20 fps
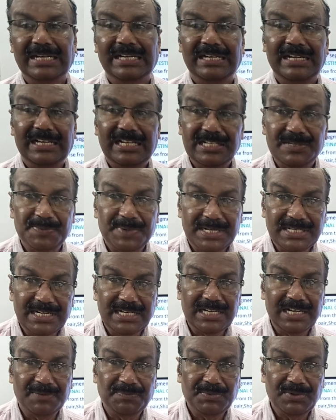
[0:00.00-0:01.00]
It is
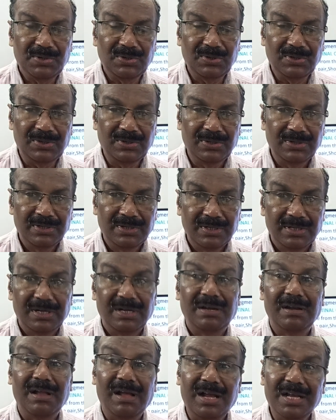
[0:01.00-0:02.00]
present up to
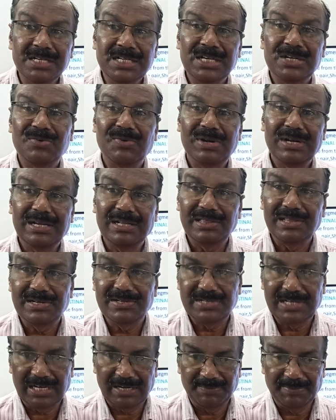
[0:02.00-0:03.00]
last 23
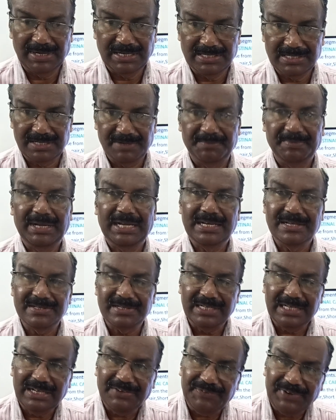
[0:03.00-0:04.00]
segments. Means
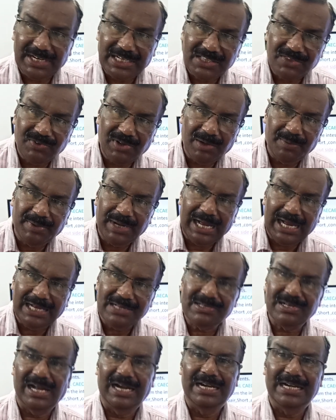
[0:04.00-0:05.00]
if earthworm
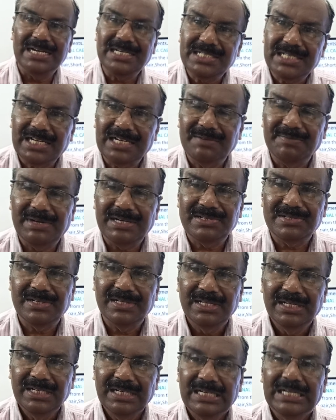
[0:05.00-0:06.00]
has 100 segments,
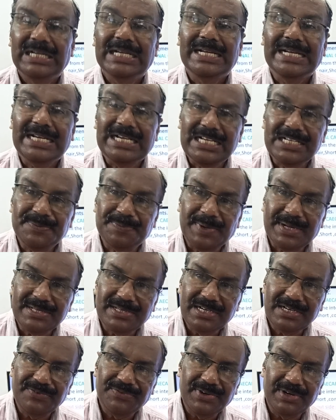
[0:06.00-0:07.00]
it is
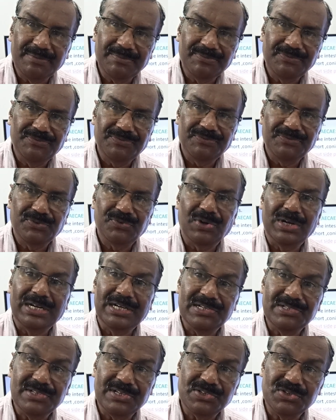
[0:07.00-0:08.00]
present from
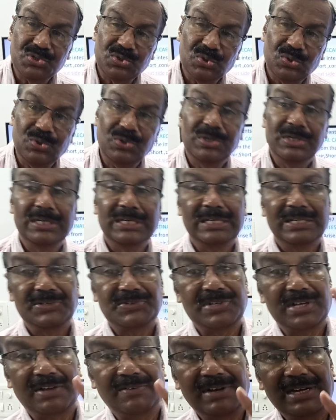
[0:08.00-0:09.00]
26 to
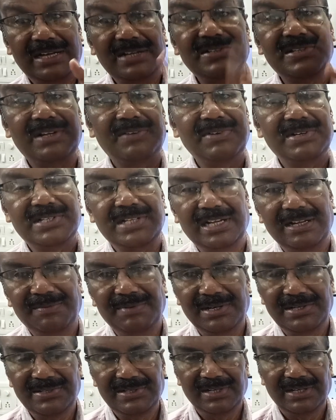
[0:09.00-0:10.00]
77
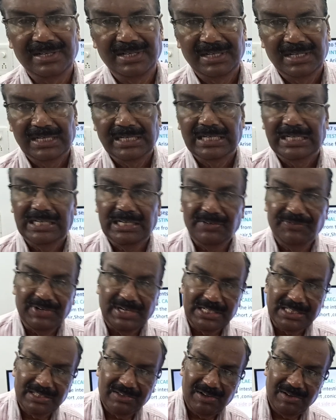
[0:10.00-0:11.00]
segments. If
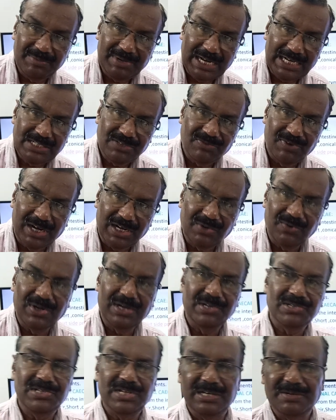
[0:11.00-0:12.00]
earthworm has
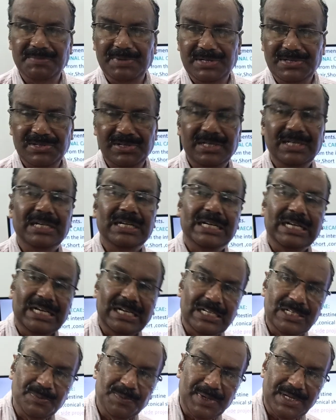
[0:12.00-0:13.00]
120 segments,
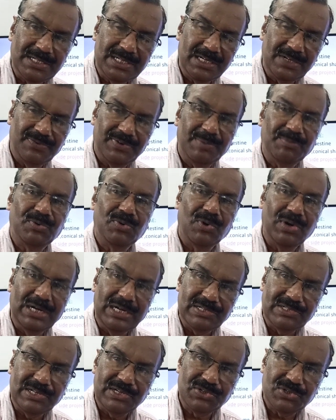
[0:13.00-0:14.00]
it is present from
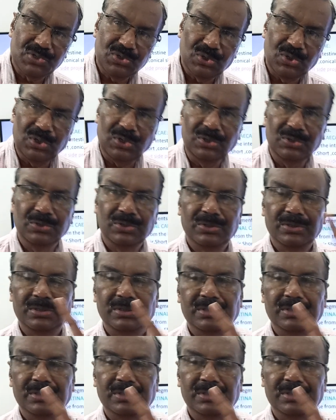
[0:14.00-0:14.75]
26 to